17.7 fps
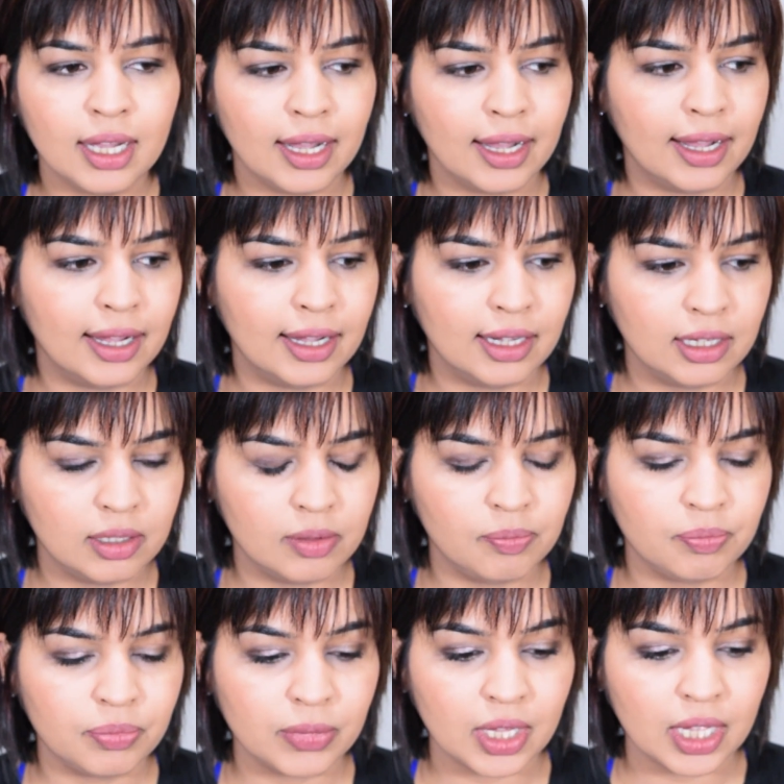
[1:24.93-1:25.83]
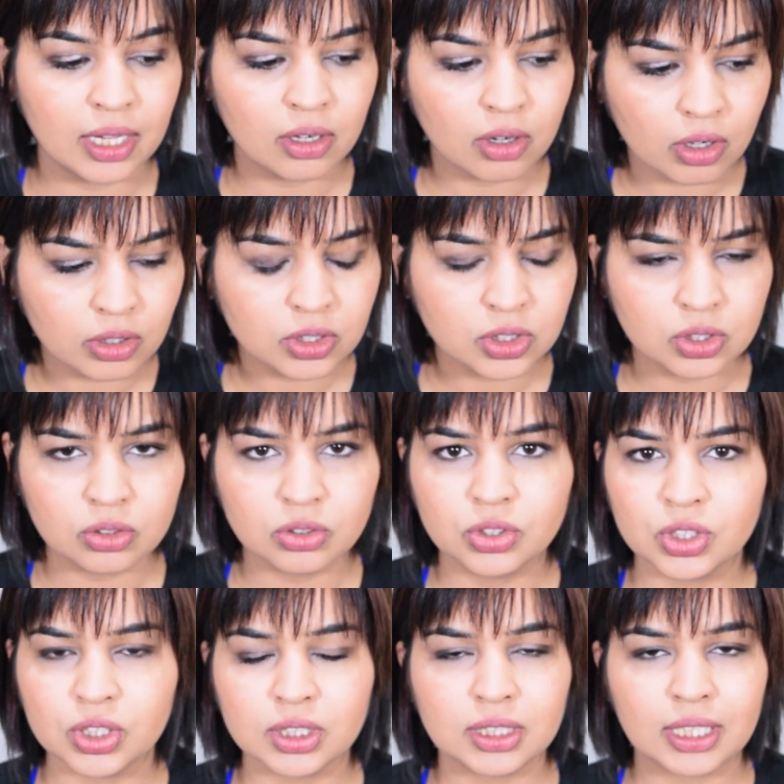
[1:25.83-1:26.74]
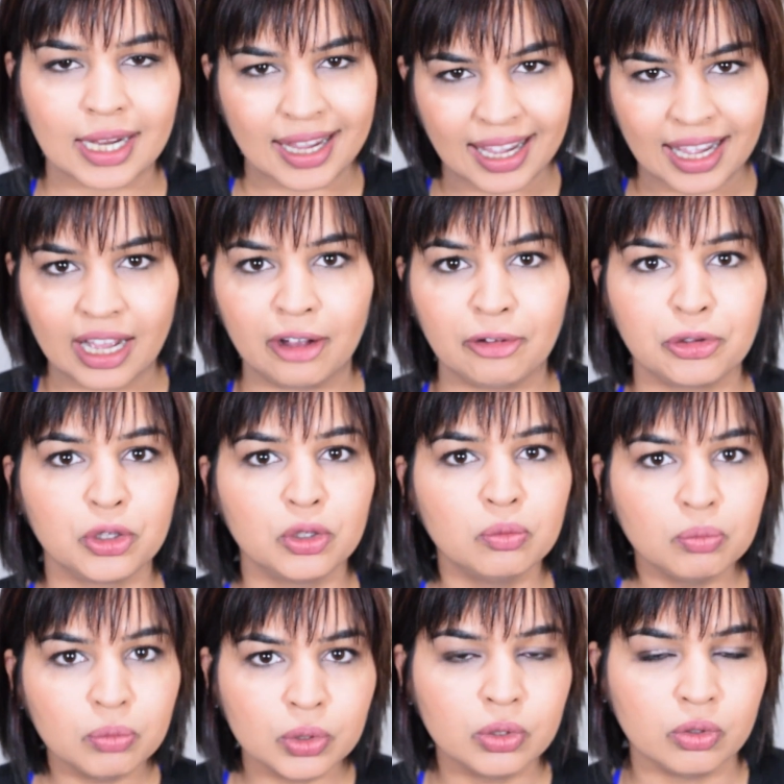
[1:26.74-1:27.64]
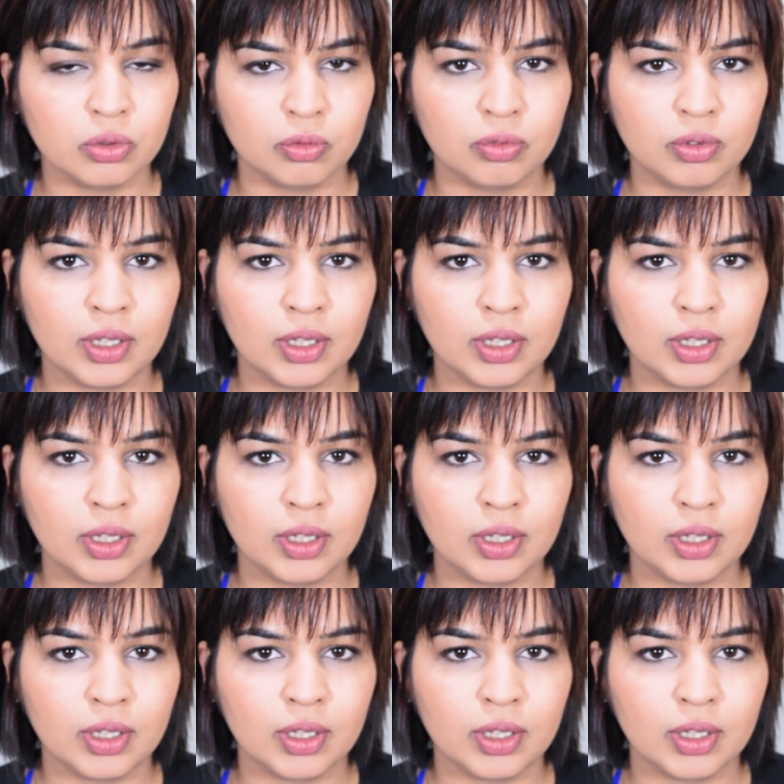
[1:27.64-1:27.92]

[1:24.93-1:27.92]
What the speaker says: and also just how you move.